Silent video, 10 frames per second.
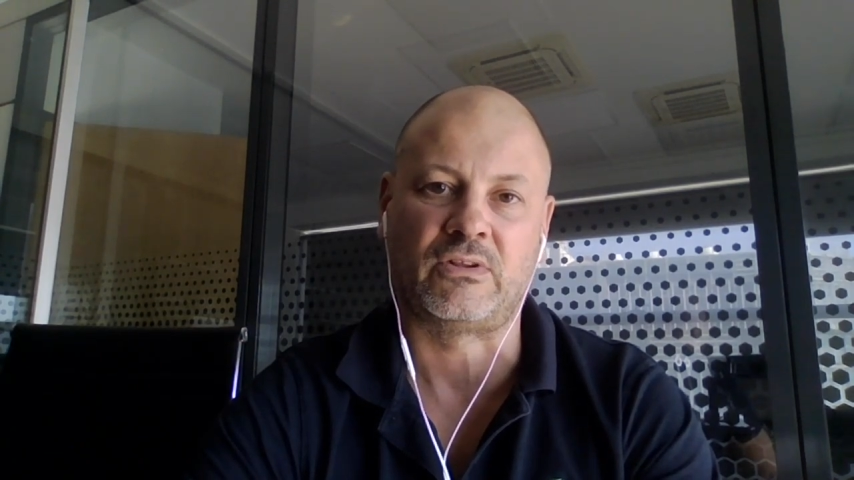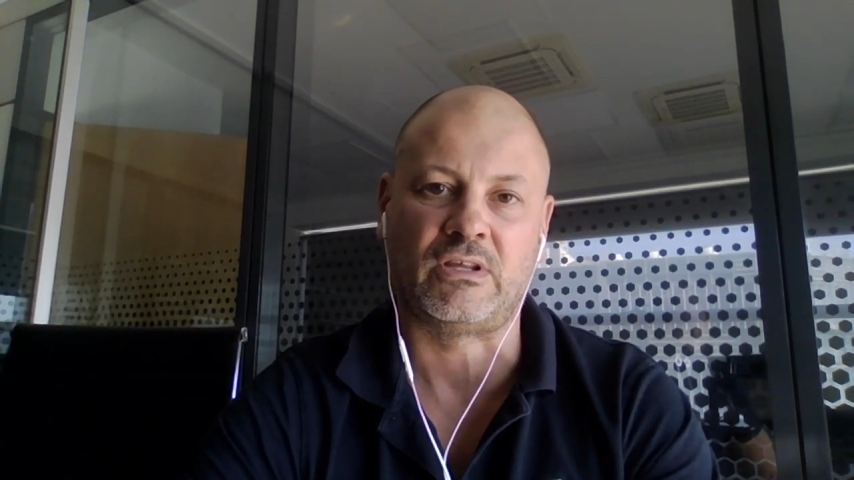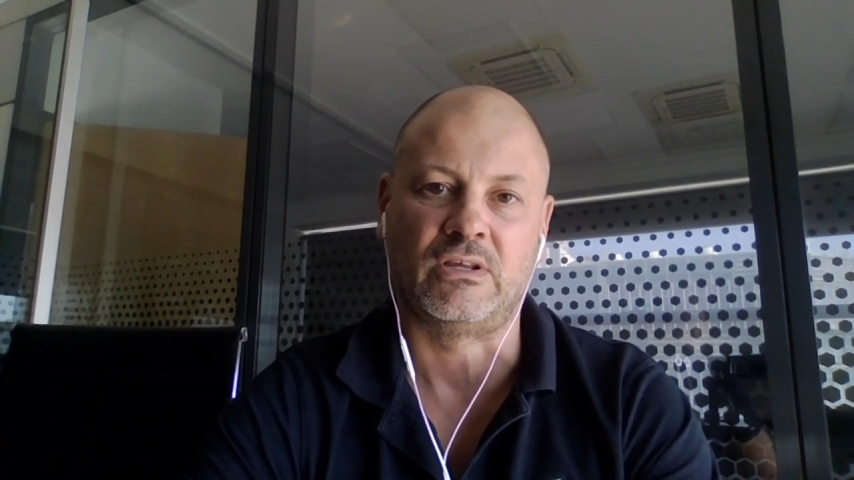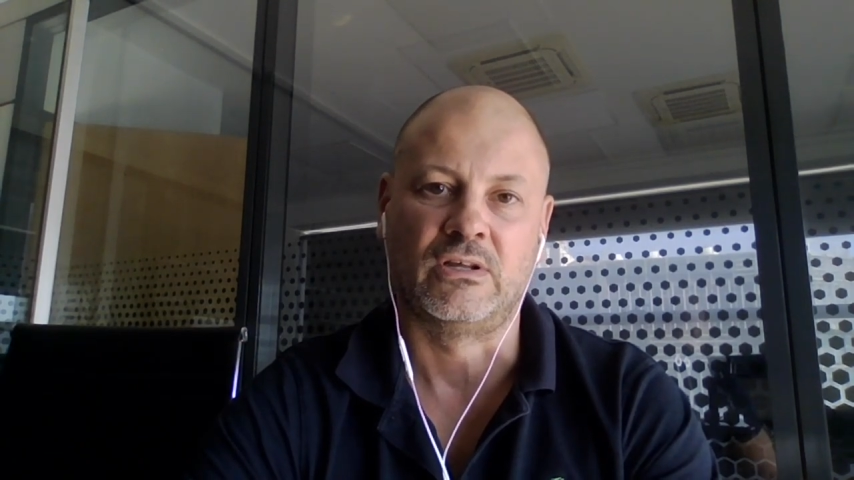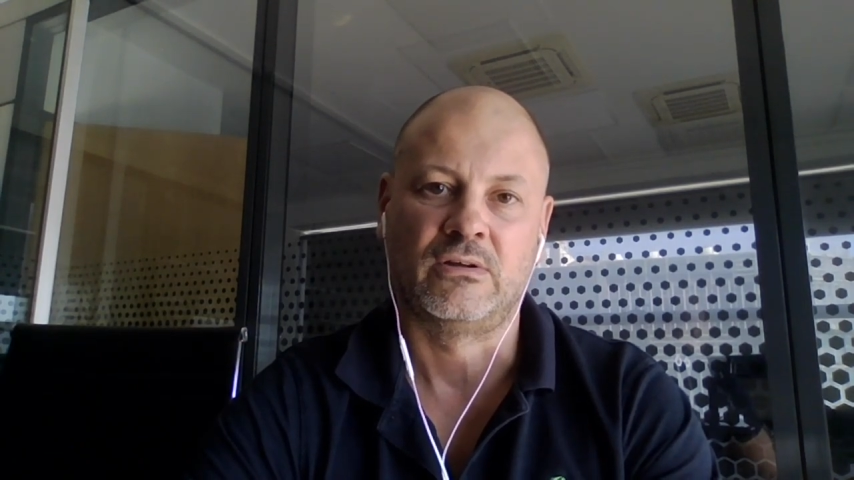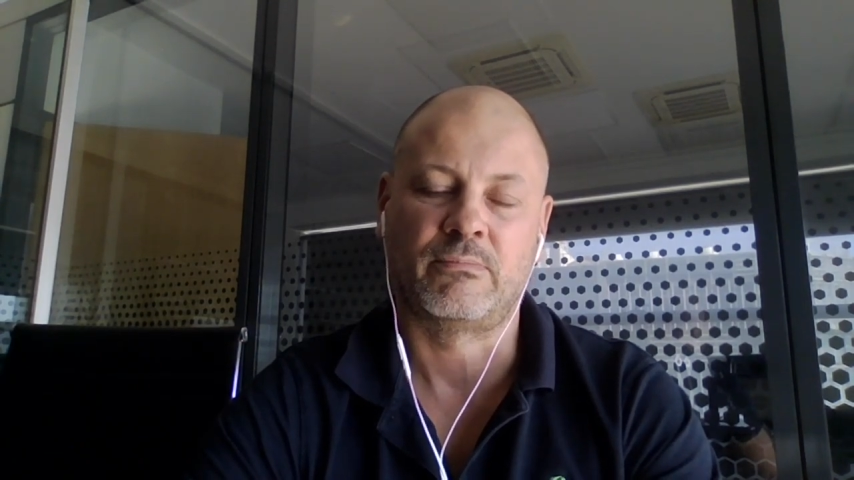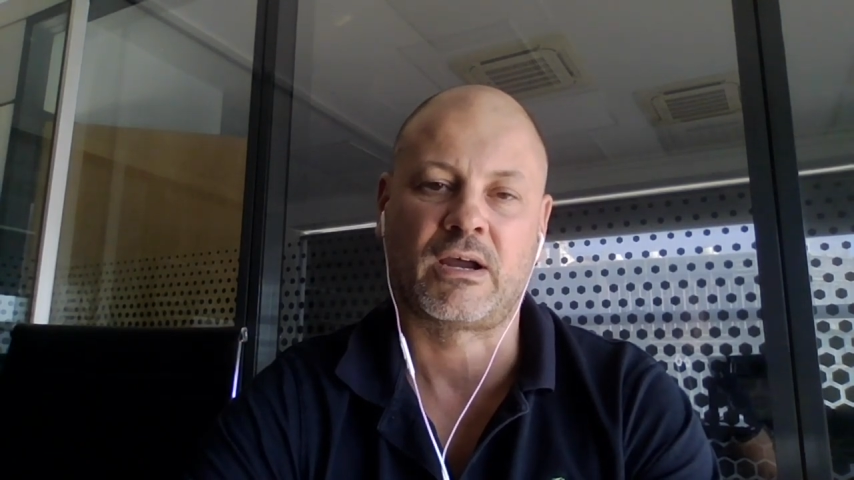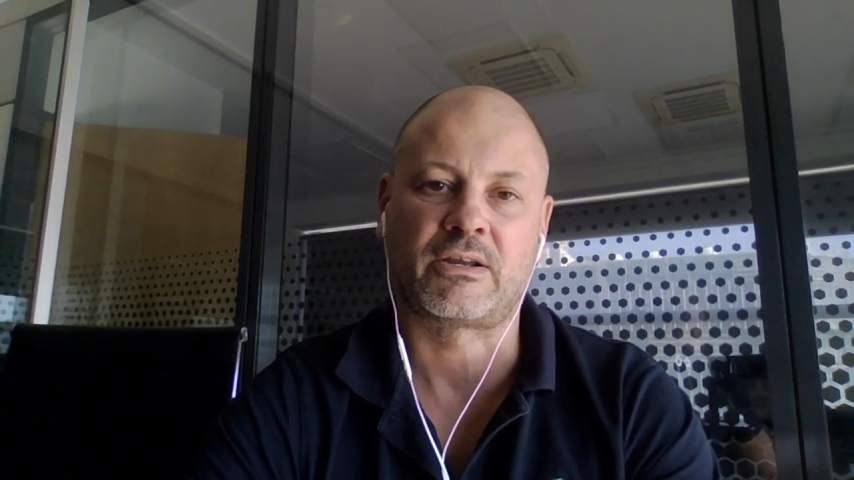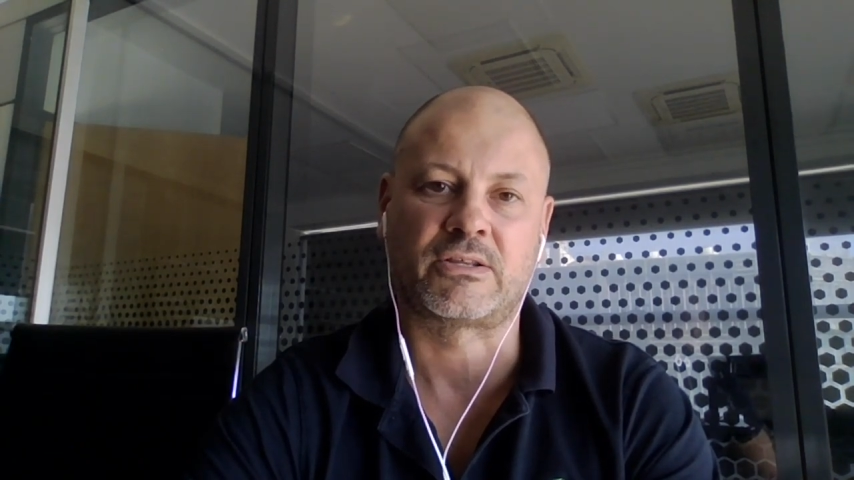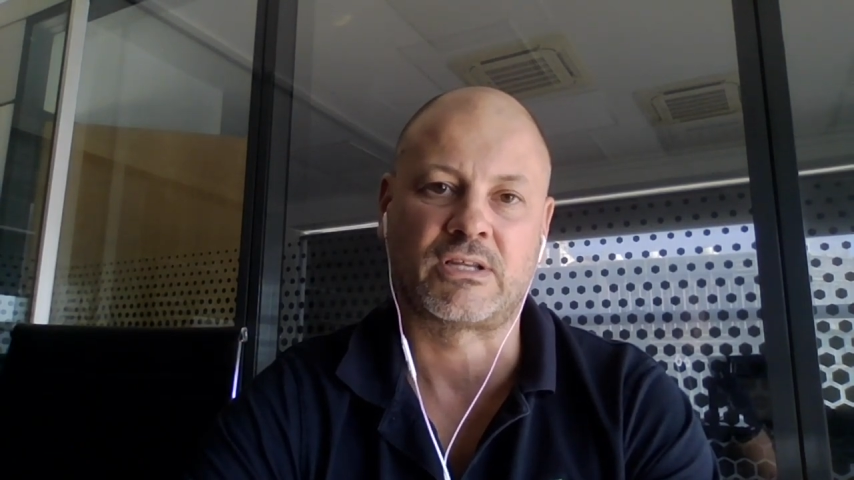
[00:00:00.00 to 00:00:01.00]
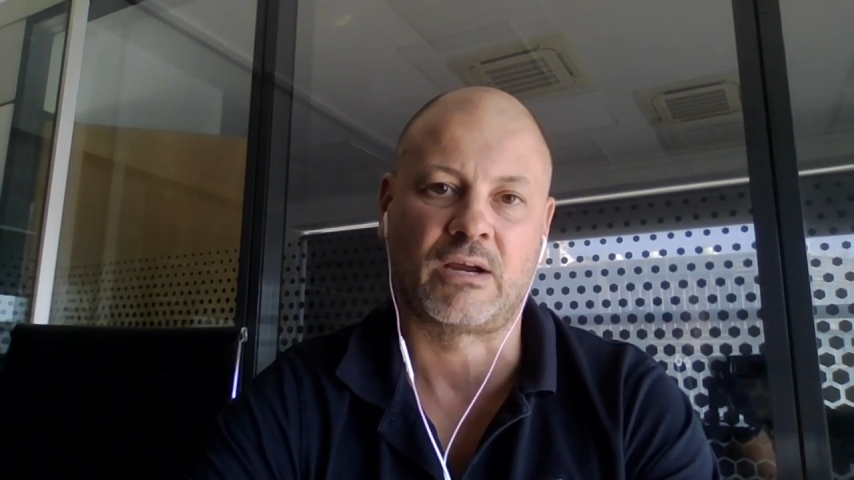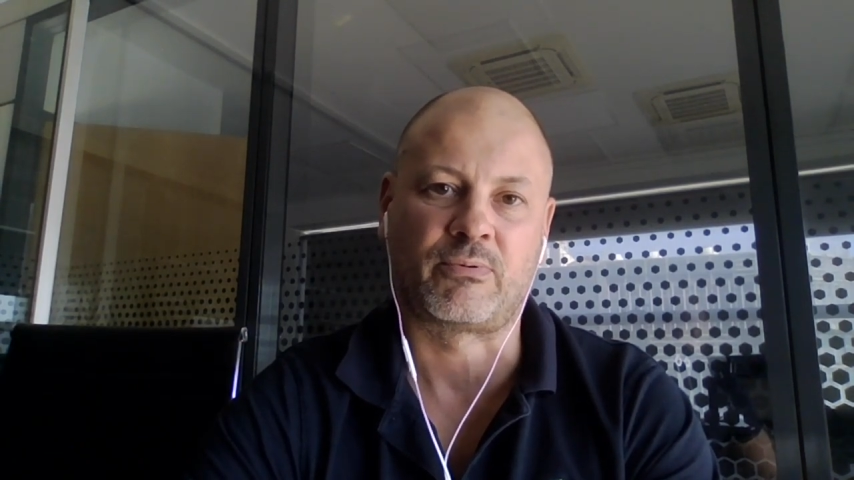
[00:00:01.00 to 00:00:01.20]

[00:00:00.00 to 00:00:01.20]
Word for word: The markets are